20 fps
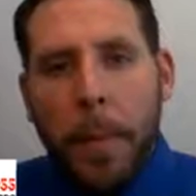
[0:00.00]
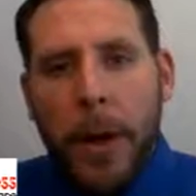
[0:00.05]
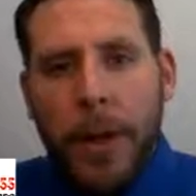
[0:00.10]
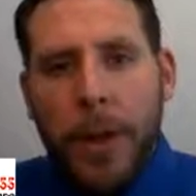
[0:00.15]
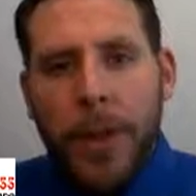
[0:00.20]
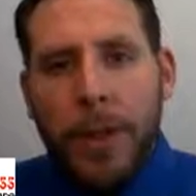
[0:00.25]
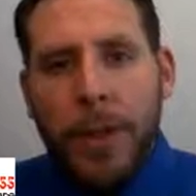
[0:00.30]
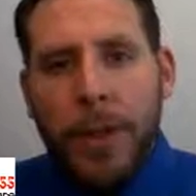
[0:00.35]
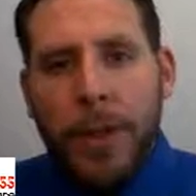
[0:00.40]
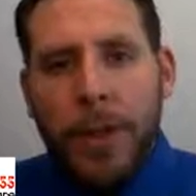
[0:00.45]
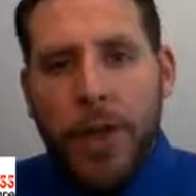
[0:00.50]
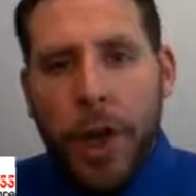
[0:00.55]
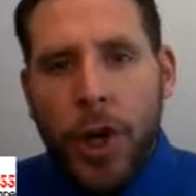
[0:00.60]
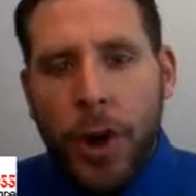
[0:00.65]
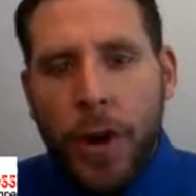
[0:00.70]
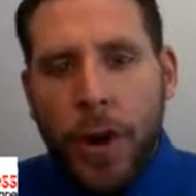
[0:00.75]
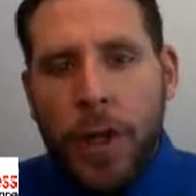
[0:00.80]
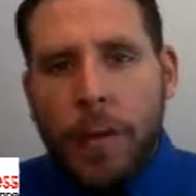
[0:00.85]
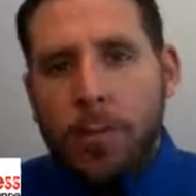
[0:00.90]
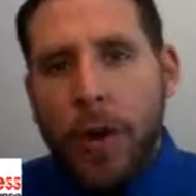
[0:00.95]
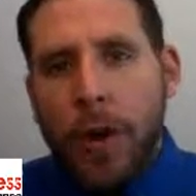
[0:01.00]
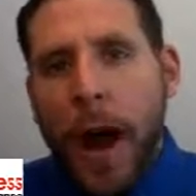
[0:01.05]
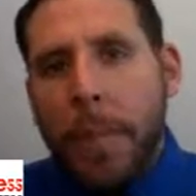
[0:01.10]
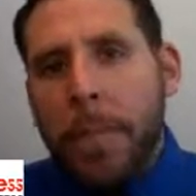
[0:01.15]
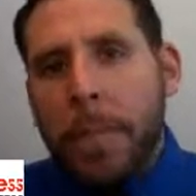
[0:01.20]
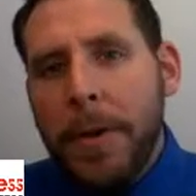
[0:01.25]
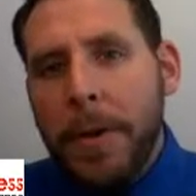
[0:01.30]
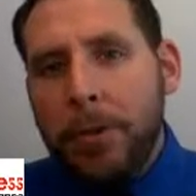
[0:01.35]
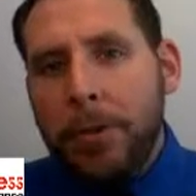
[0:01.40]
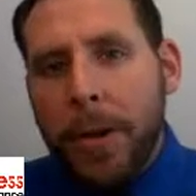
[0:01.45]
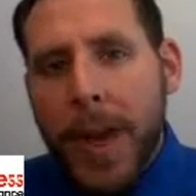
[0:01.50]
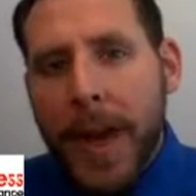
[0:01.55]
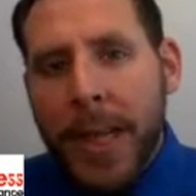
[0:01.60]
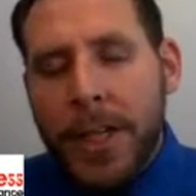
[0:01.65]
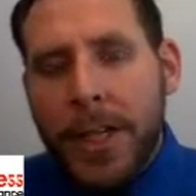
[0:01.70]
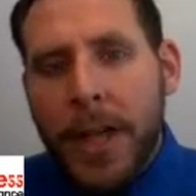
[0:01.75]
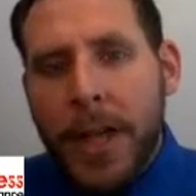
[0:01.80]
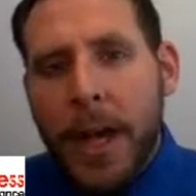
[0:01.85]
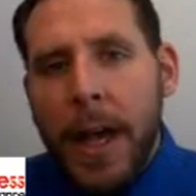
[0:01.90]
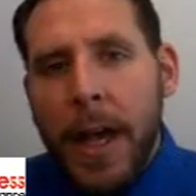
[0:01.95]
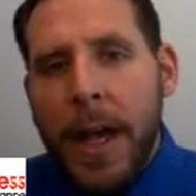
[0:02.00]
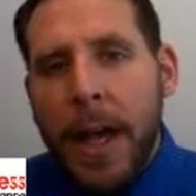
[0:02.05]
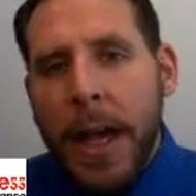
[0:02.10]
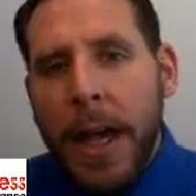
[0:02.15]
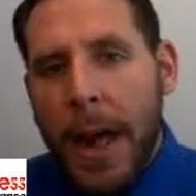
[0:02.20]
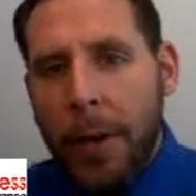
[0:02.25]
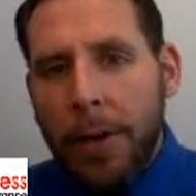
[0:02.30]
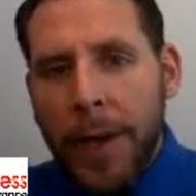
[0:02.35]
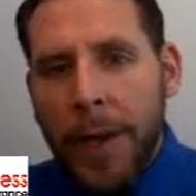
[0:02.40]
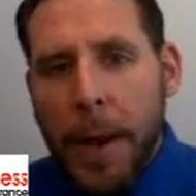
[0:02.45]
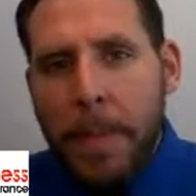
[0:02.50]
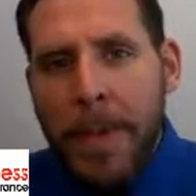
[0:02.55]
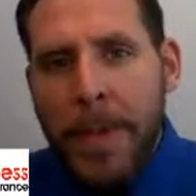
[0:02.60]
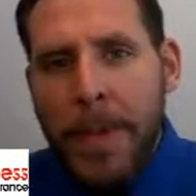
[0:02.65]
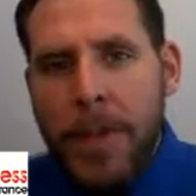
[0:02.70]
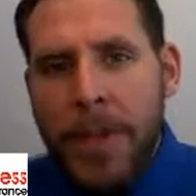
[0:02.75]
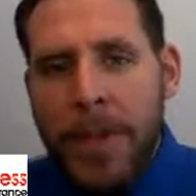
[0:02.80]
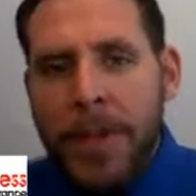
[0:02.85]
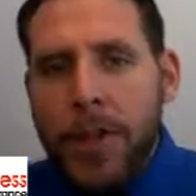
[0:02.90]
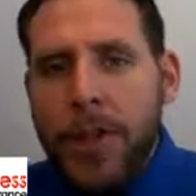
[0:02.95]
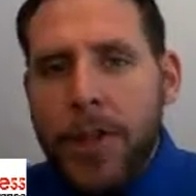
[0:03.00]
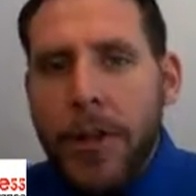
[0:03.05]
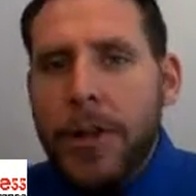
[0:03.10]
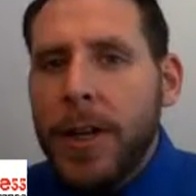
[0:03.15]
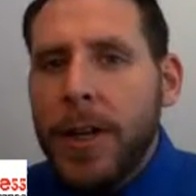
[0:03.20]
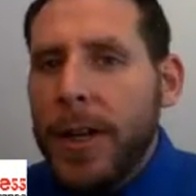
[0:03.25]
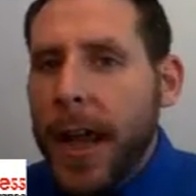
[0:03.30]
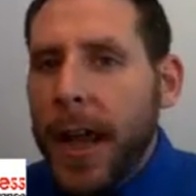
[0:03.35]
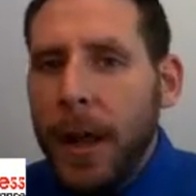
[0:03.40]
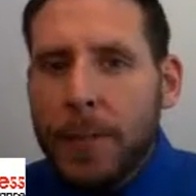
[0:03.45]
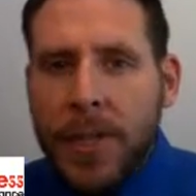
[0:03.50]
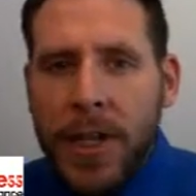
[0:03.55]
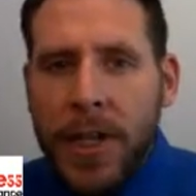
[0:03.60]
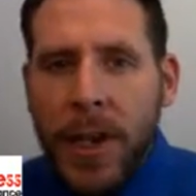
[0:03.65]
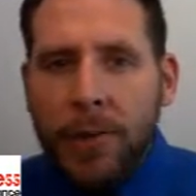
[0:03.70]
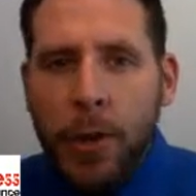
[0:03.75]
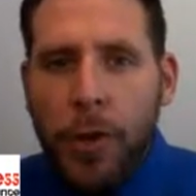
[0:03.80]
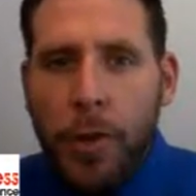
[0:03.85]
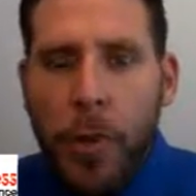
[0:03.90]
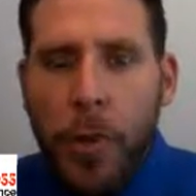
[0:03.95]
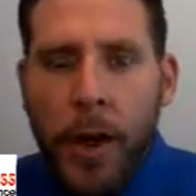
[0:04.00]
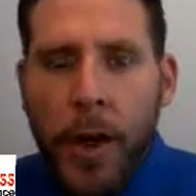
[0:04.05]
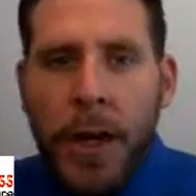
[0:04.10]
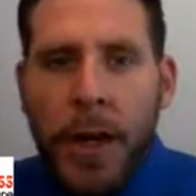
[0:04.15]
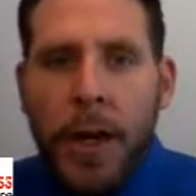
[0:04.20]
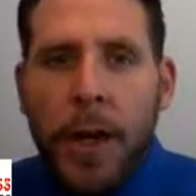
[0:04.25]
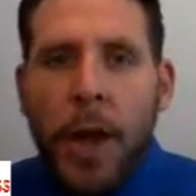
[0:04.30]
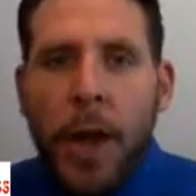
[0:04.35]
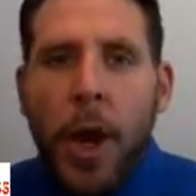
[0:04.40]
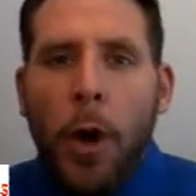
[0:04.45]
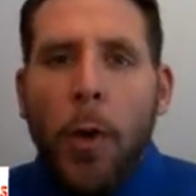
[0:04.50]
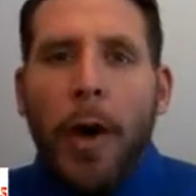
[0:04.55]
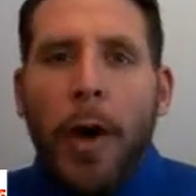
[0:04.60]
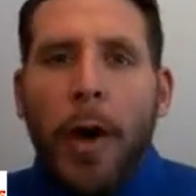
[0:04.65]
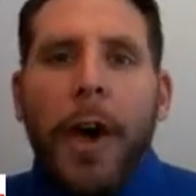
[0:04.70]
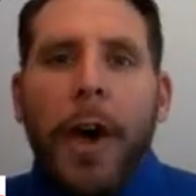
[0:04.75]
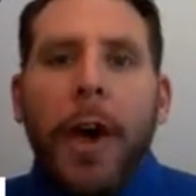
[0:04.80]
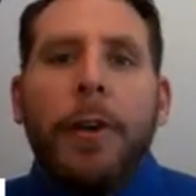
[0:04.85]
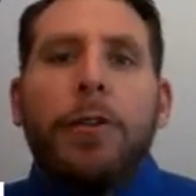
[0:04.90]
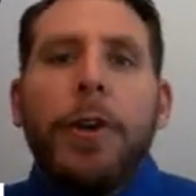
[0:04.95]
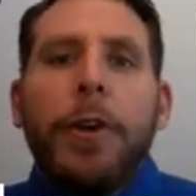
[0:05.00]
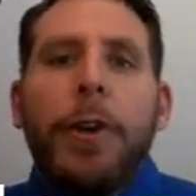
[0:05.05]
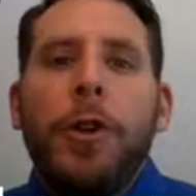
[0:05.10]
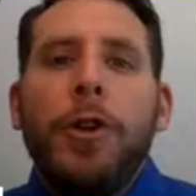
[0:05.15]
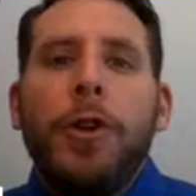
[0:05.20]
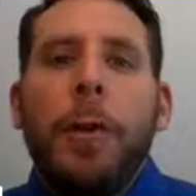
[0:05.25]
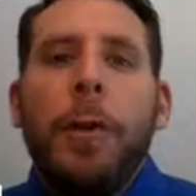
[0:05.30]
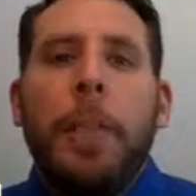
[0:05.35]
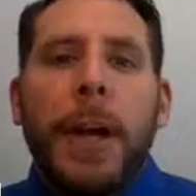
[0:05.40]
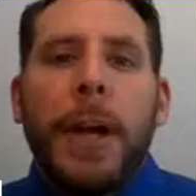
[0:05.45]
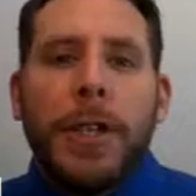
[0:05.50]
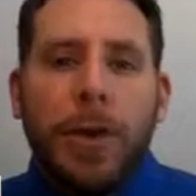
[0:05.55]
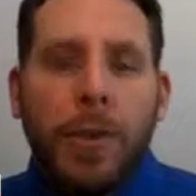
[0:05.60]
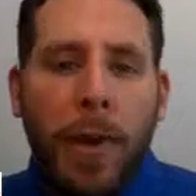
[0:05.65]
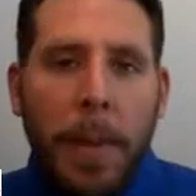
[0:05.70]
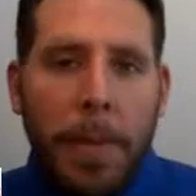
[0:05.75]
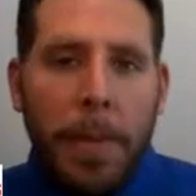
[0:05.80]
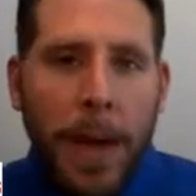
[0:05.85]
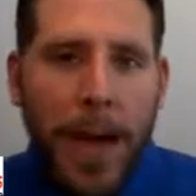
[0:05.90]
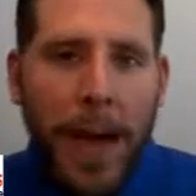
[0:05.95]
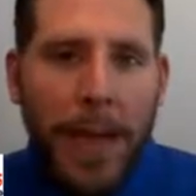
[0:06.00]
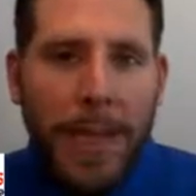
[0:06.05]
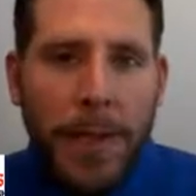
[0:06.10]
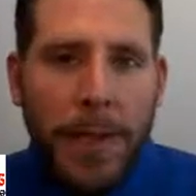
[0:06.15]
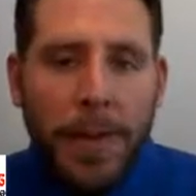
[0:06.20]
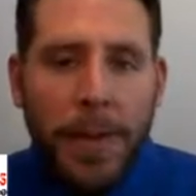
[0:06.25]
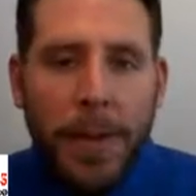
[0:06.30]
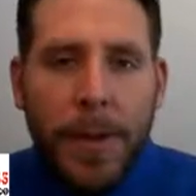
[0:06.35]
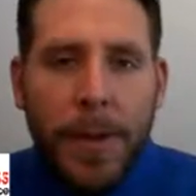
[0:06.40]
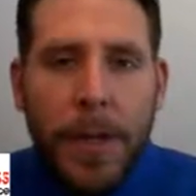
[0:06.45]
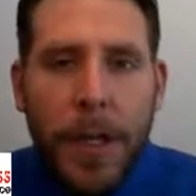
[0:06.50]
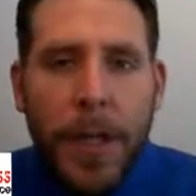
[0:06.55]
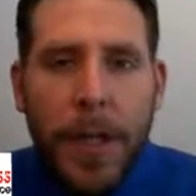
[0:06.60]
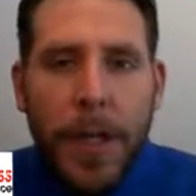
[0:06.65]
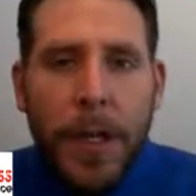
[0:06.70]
commercial insurance property rates and how Elite Business Insurance can help save you money while covering you the best way possible.